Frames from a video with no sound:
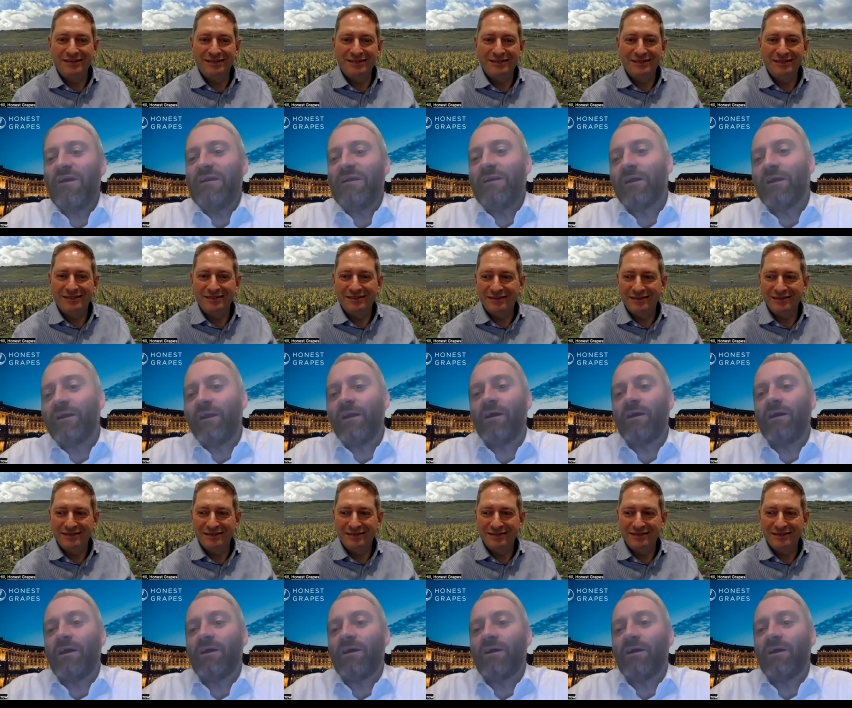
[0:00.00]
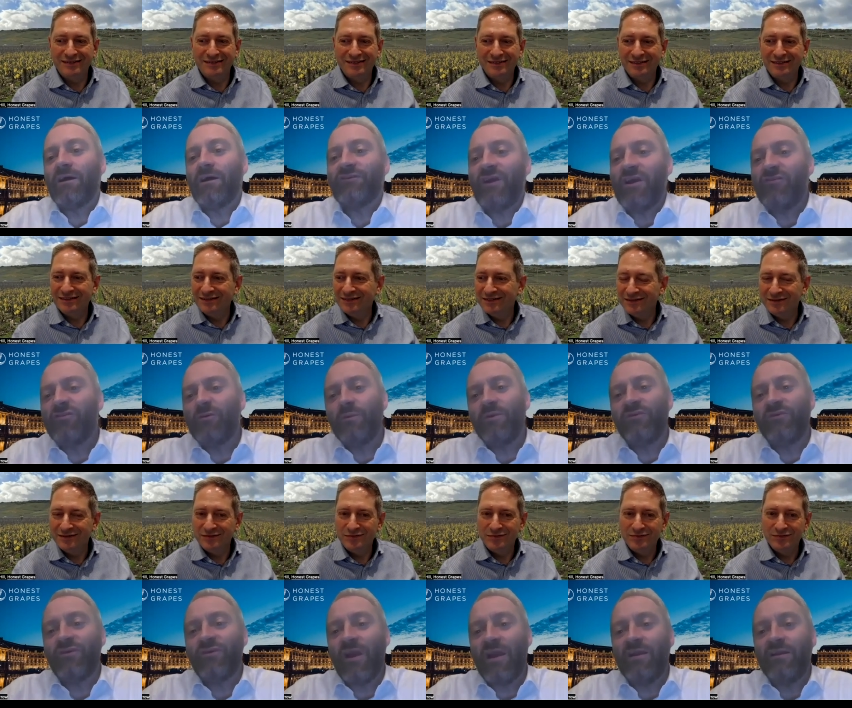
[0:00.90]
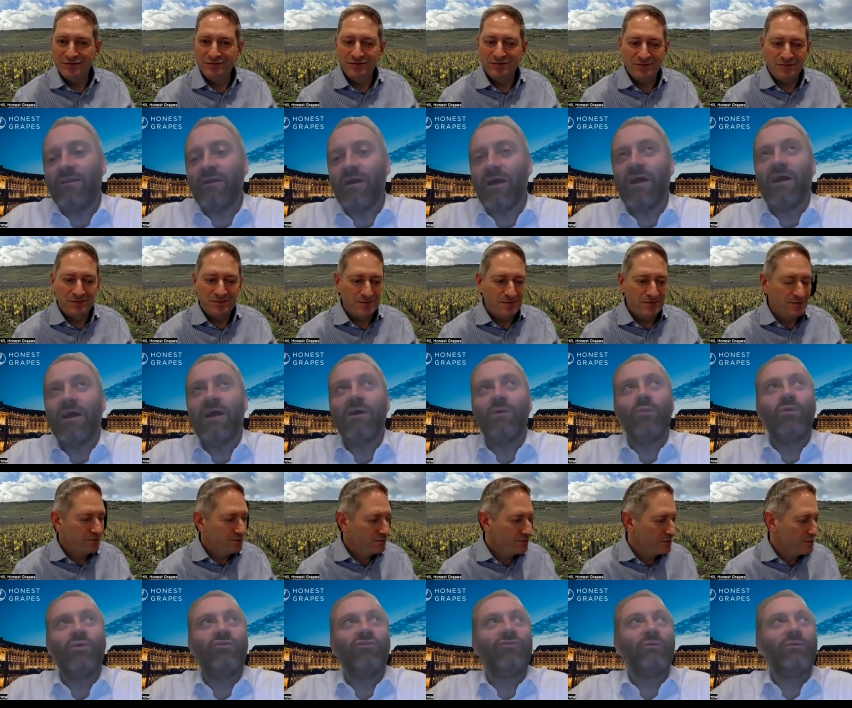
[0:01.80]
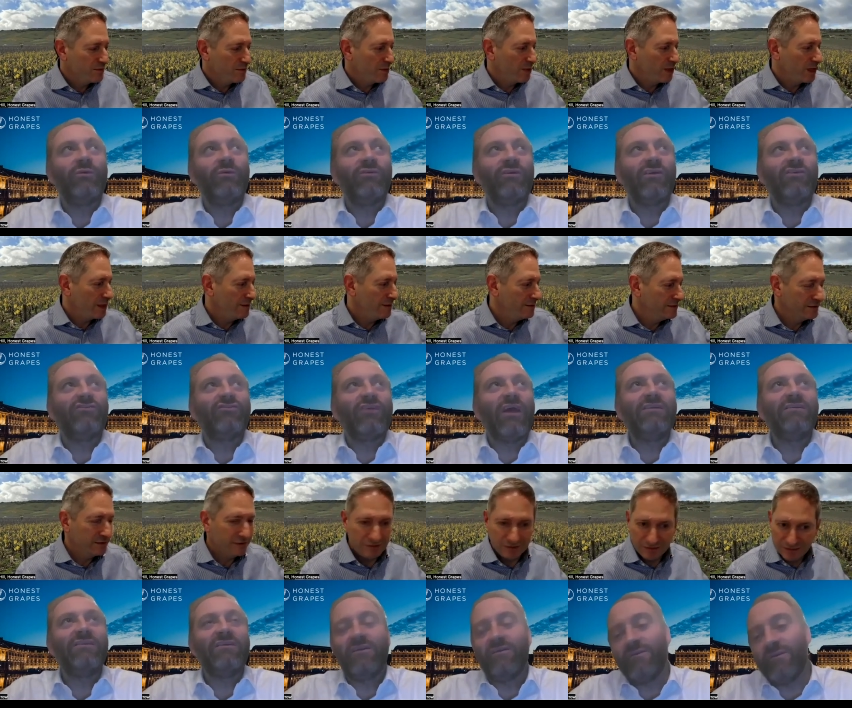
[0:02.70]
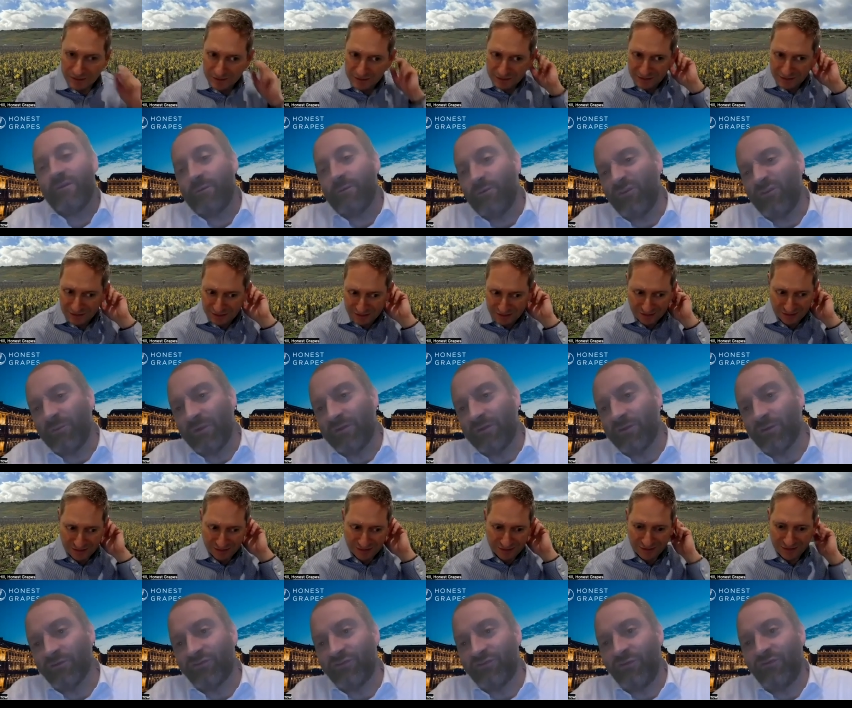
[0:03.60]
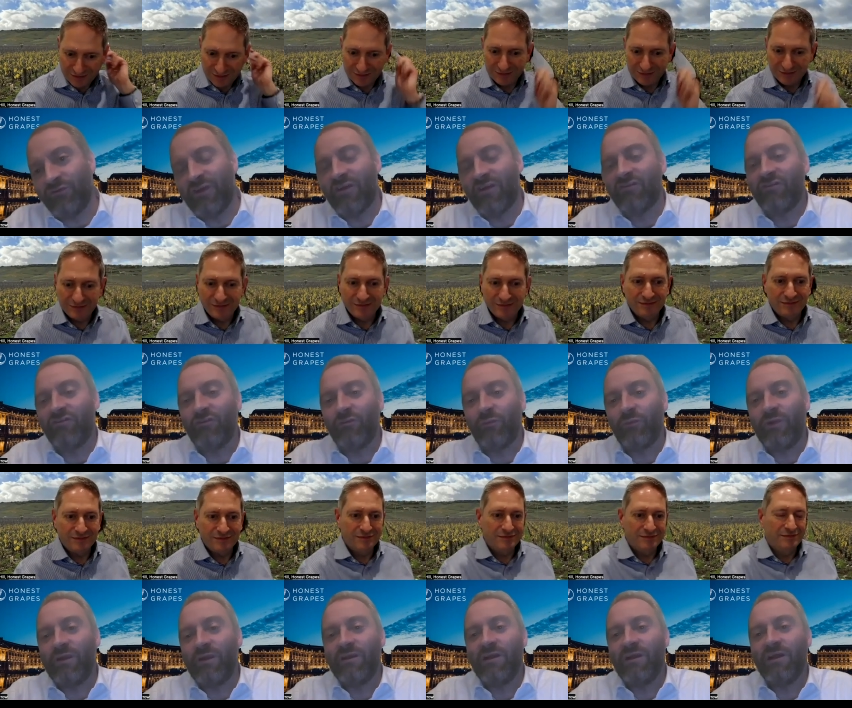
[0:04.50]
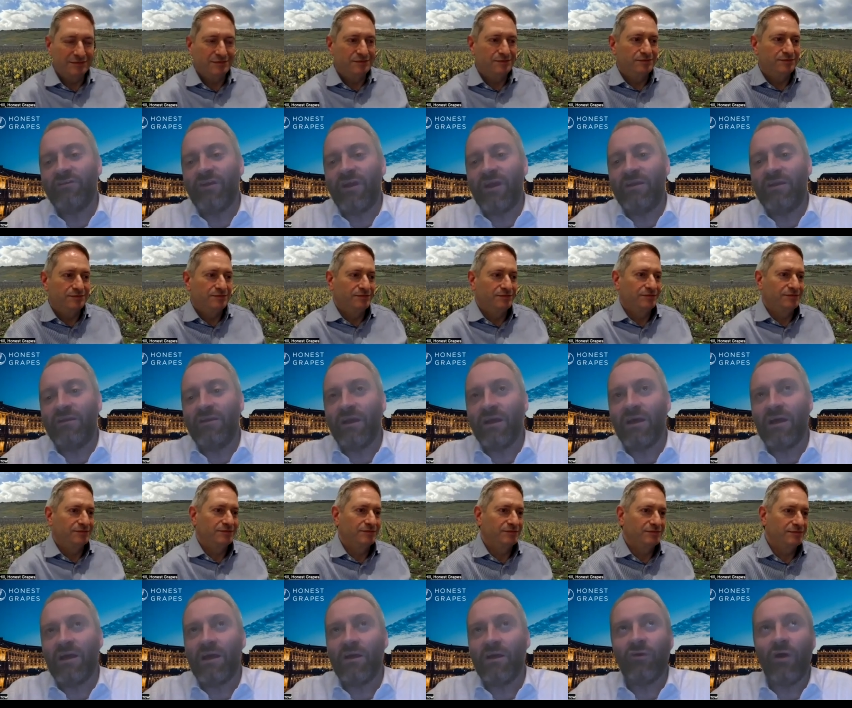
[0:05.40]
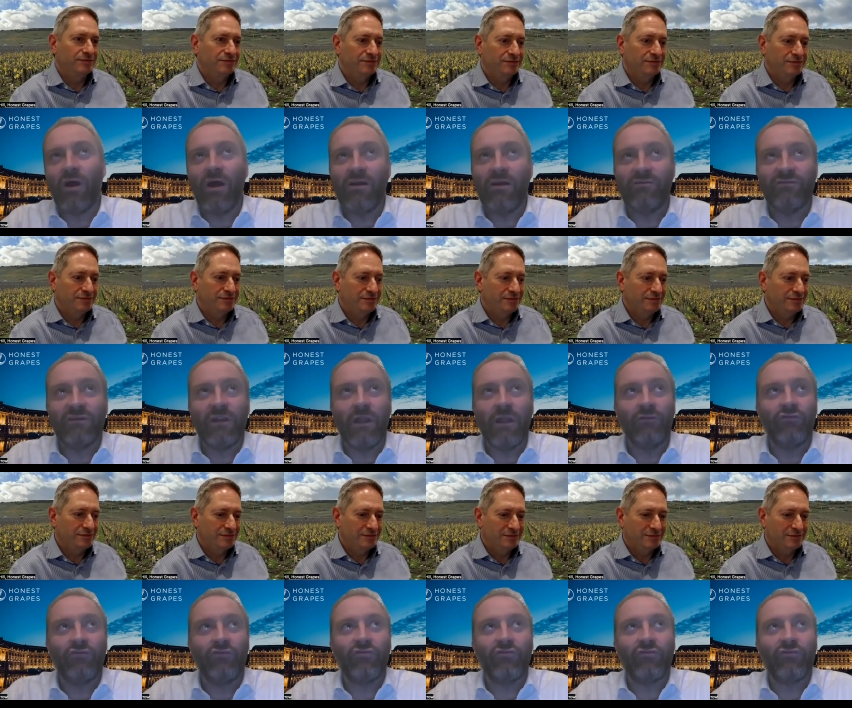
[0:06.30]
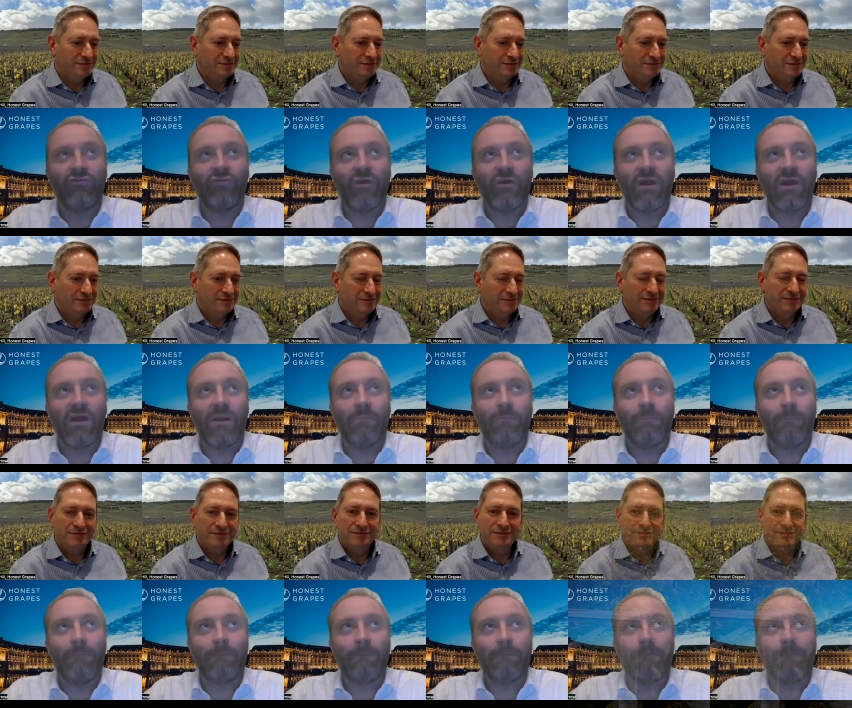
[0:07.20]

Speaker 1: lucky. Our, our tasting with Jane uh, was, was extended in that it was split across two sessions. We uh, Jane uh, arrived for lunch um,